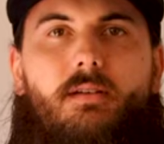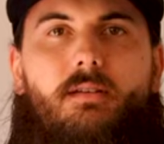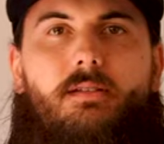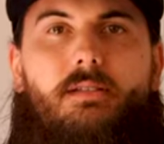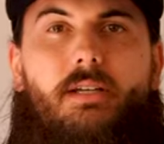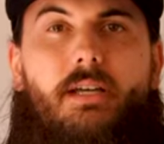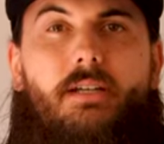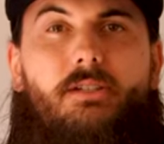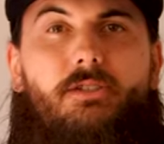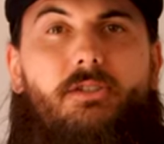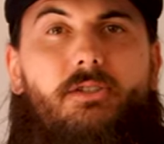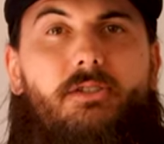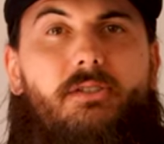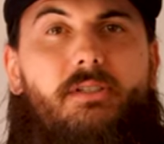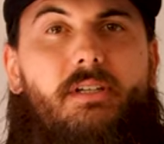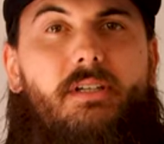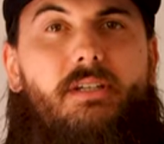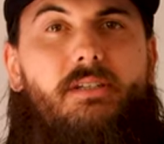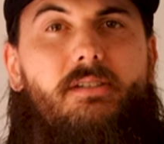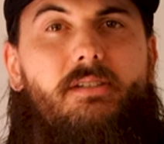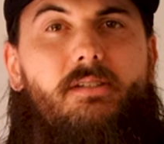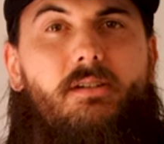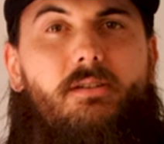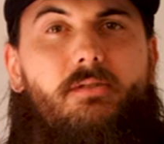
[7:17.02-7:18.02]
Skechers
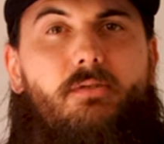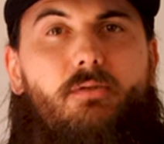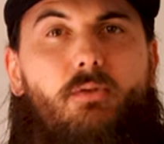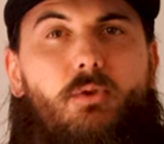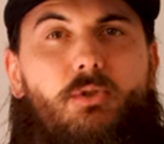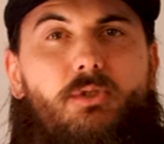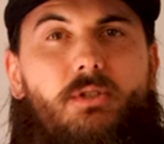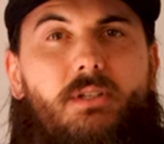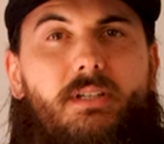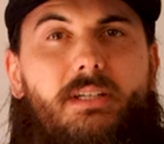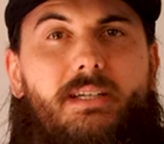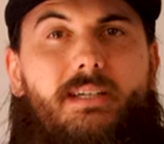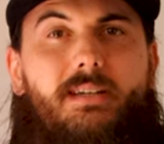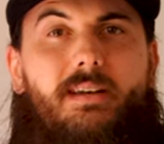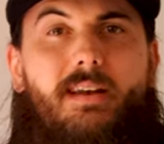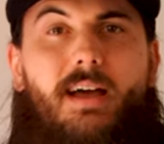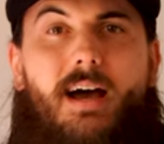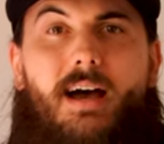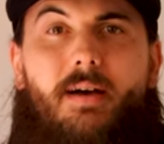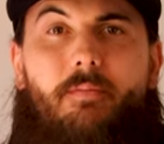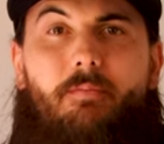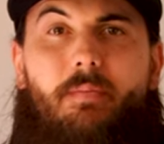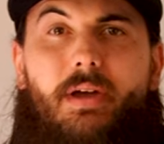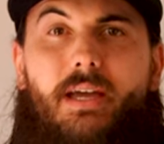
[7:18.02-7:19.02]
is unfortunately
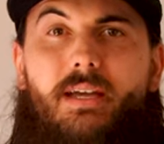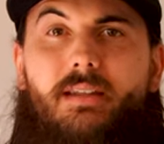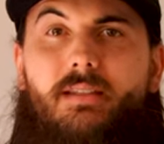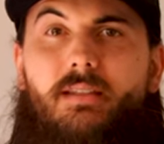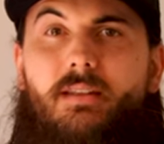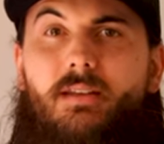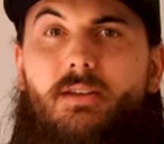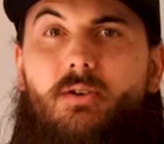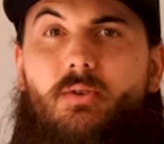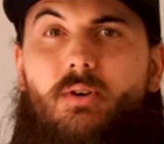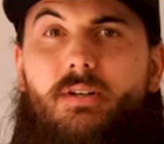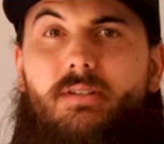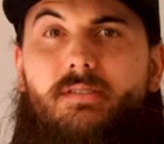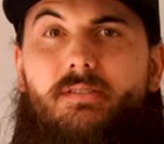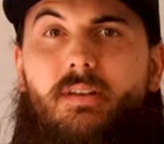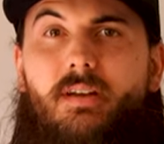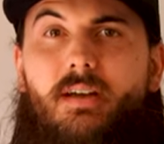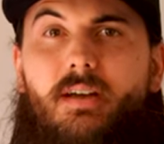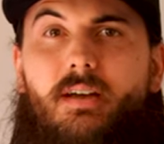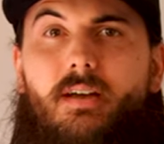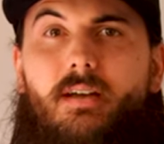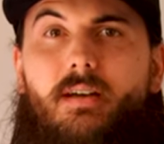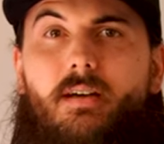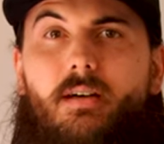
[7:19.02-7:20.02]
not made in the U S
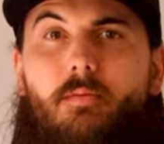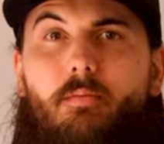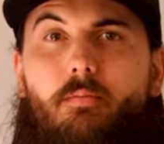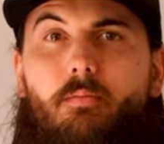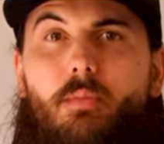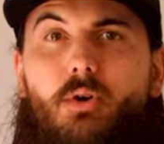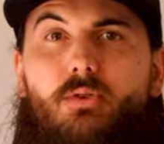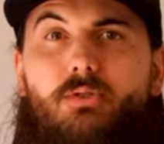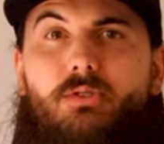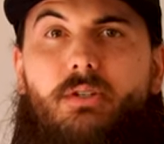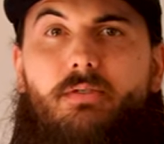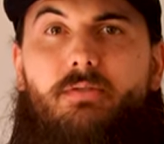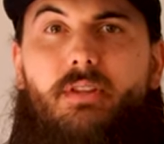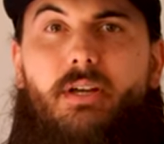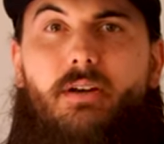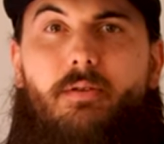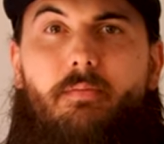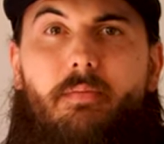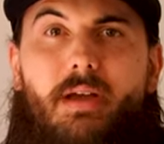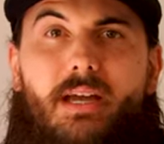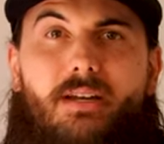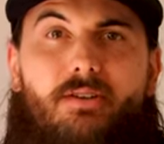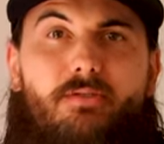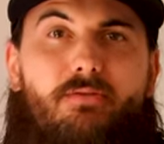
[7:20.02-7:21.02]
A. Most of their
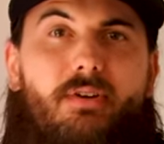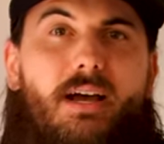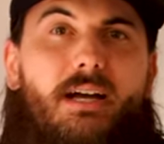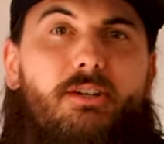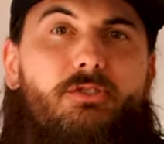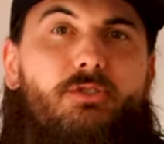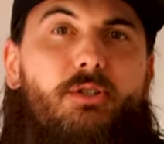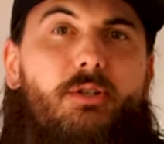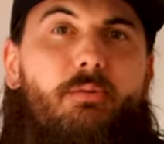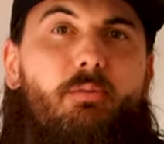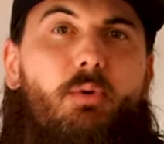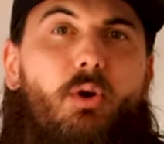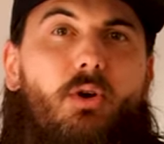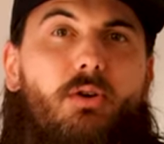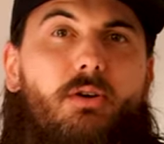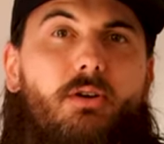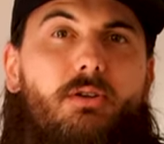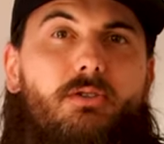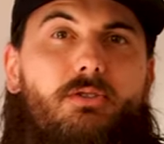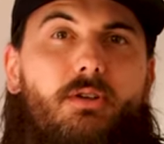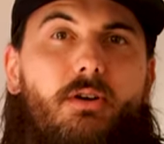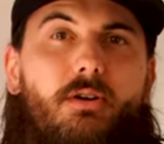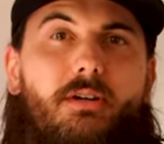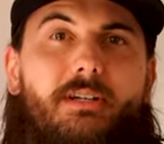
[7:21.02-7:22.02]
manufacturing
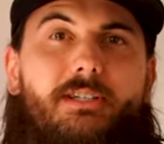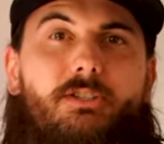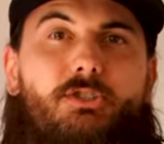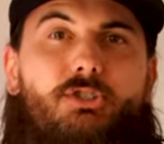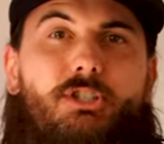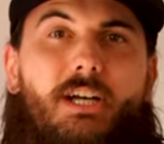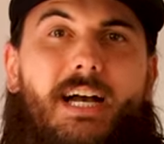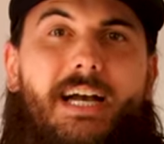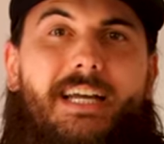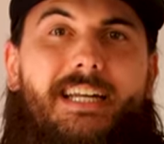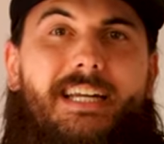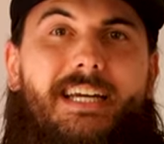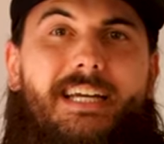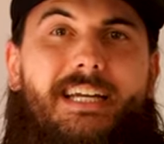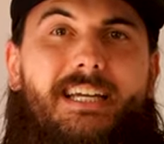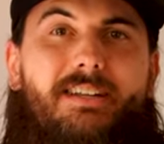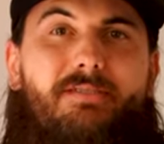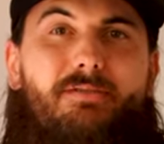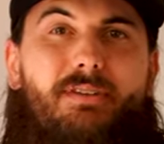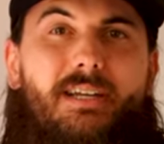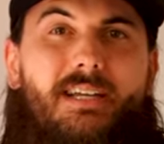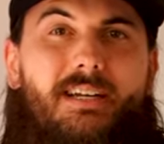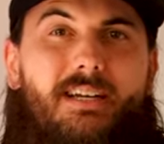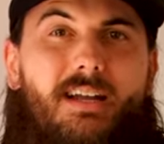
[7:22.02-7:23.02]
partners are in China
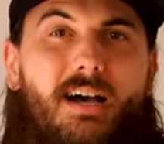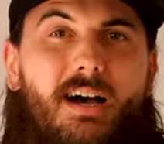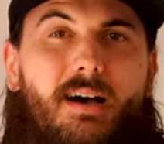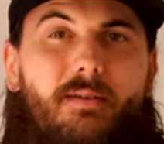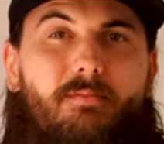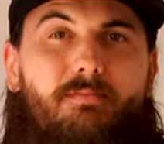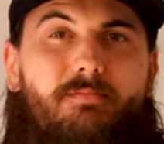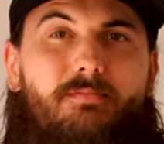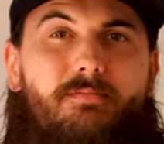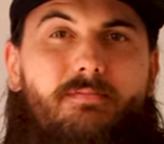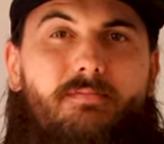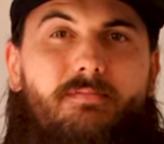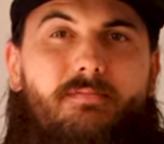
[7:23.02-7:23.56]
and Vietnam.